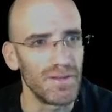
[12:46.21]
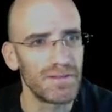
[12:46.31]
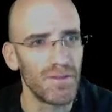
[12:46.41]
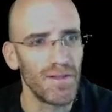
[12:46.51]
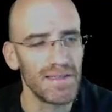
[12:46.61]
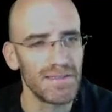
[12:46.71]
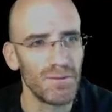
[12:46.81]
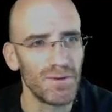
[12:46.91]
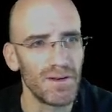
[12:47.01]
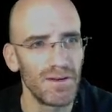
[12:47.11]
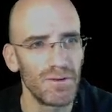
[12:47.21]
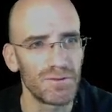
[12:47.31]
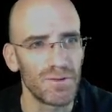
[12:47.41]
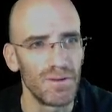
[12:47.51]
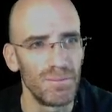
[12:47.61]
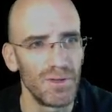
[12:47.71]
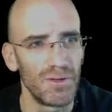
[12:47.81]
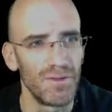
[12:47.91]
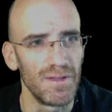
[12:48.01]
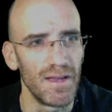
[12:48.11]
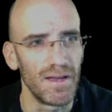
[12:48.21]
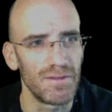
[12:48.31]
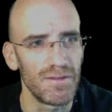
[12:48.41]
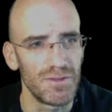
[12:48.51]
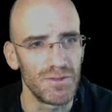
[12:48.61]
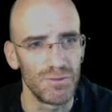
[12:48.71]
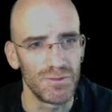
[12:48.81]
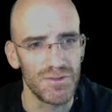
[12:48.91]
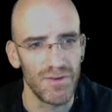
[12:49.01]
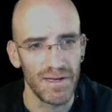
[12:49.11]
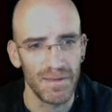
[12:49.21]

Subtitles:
And so the last thing we're going to do is we're going to build the toString.